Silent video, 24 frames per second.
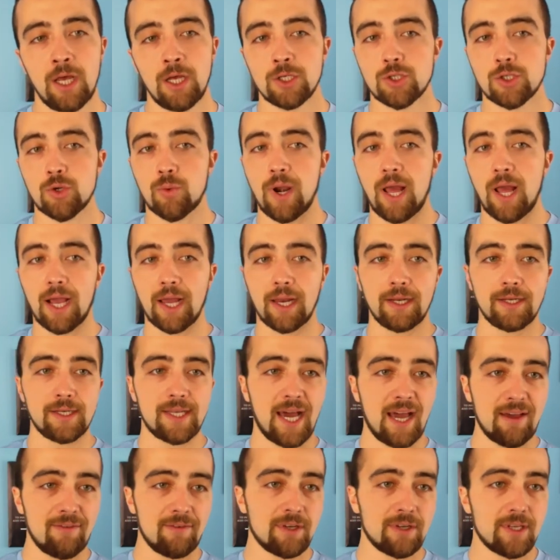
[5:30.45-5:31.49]
So we're not going to
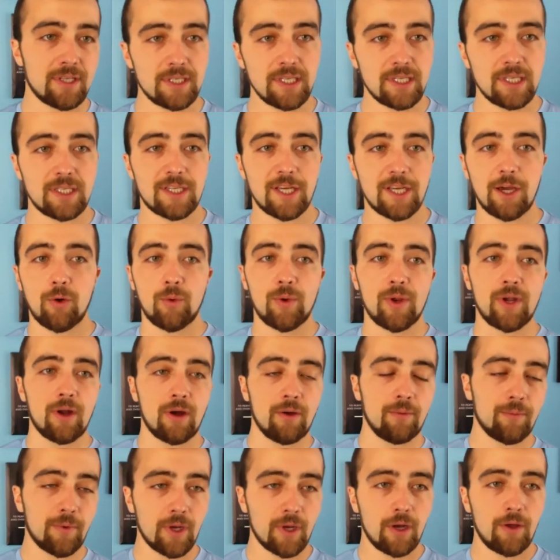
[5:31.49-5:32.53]
dive into the detail. We
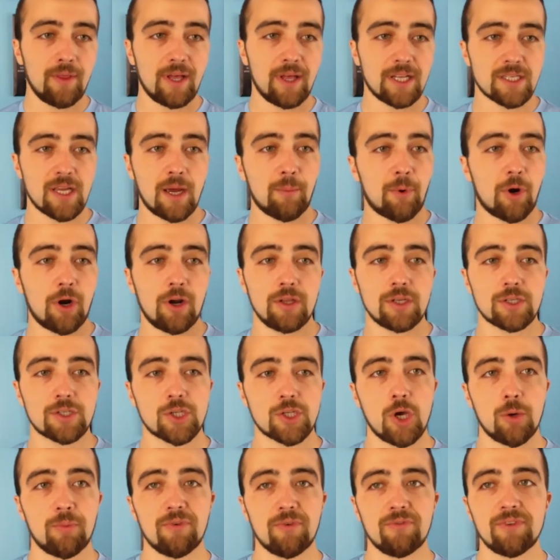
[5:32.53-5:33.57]
don't, you know, that's not part of the
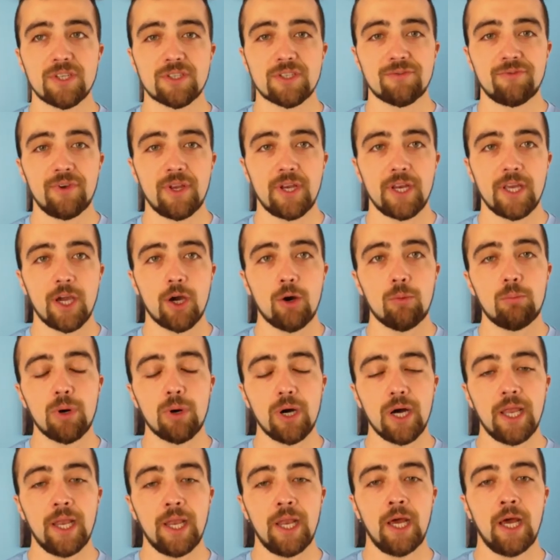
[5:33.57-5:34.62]
scope of this video,
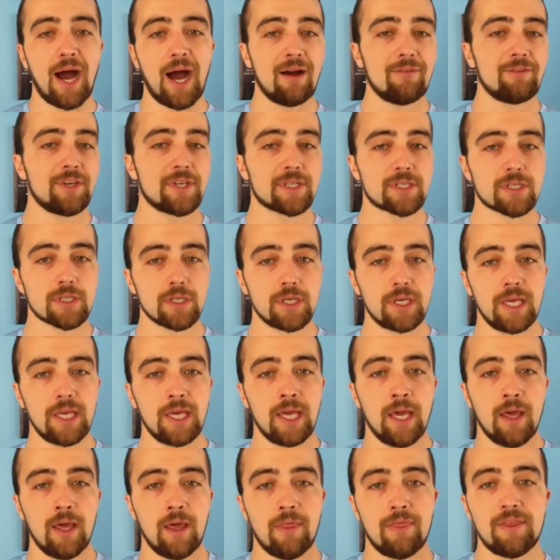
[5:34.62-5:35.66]
but obviously
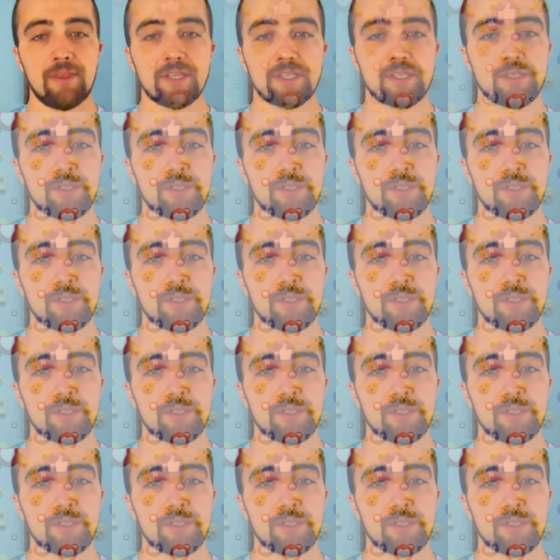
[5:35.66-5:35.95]
this